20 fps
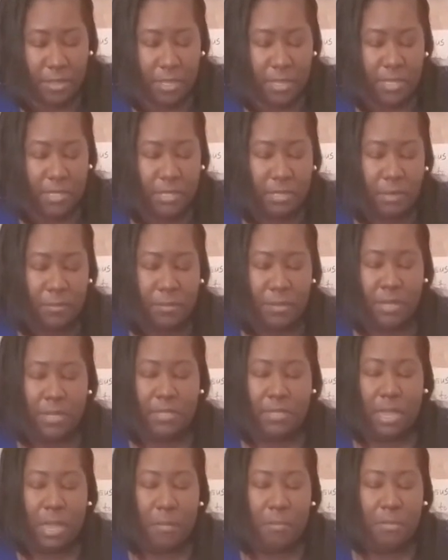that someone
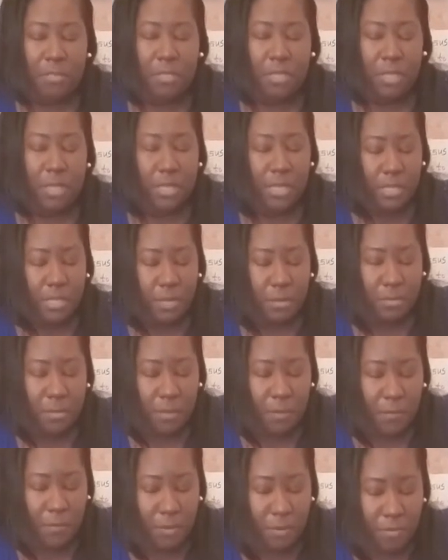is able to get
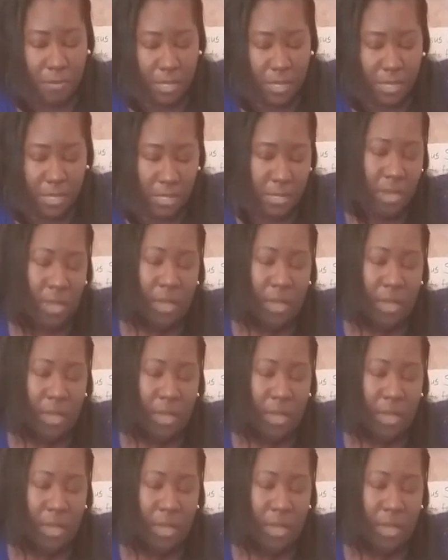something from this